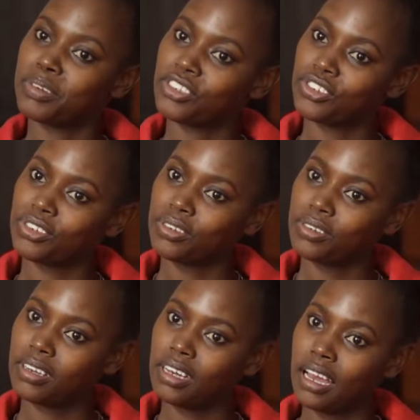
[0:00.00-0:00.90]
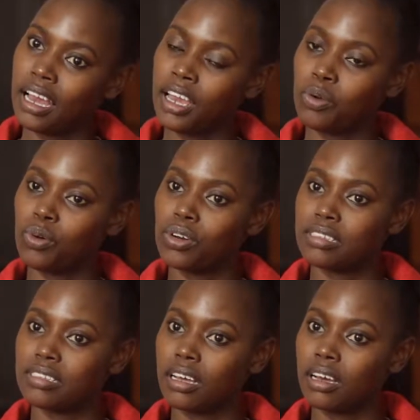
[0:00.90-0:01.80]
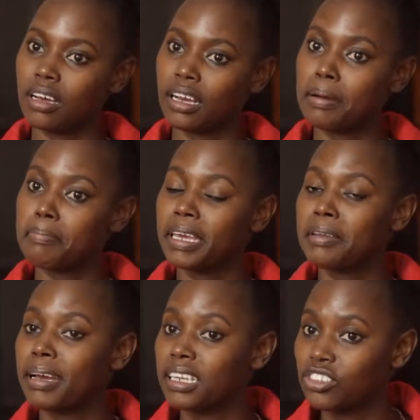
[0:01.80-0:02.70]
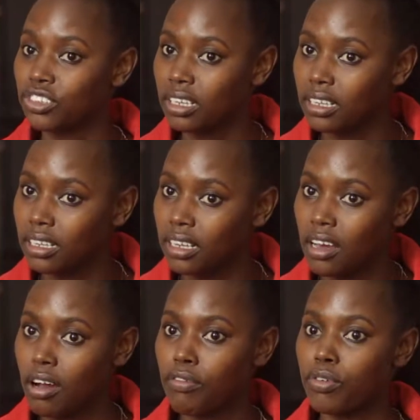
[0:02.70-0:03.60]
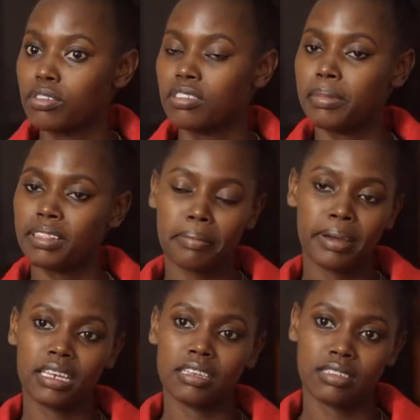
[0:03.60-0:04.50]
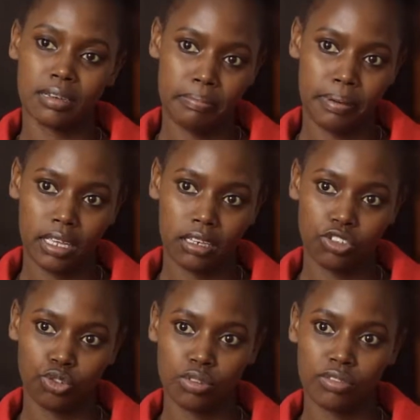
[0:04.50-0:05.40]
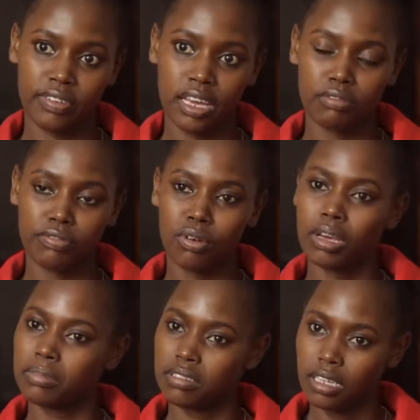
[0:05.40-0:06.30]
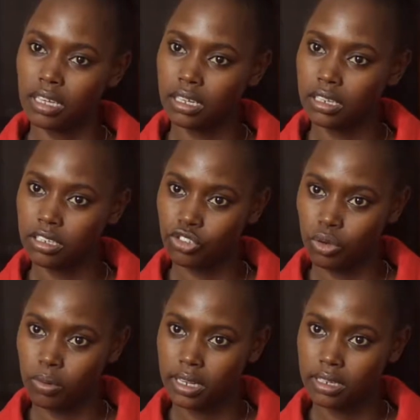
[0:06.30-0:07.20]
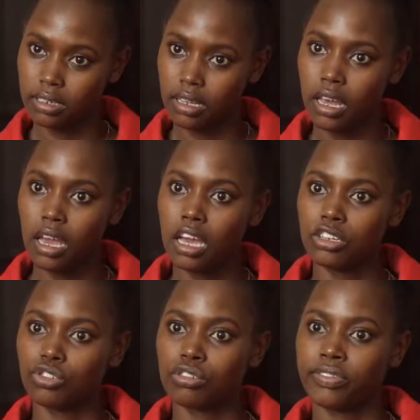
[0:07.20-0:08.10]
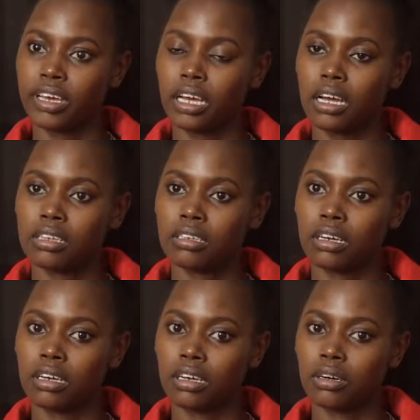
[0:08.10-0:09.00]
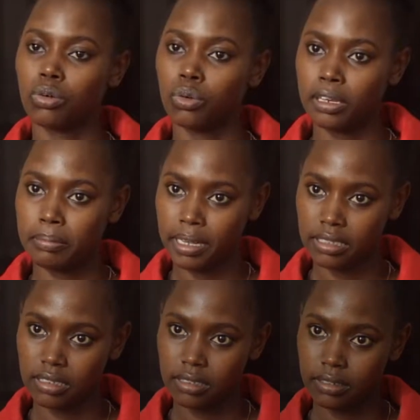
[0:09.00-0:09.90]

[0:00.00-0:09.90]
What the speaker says: Wanjiru. I was a campaign manager for Samantha Miner's campaign. She was vying for MCA Kileleshwa Ward, and she was vying under Ukweli Party.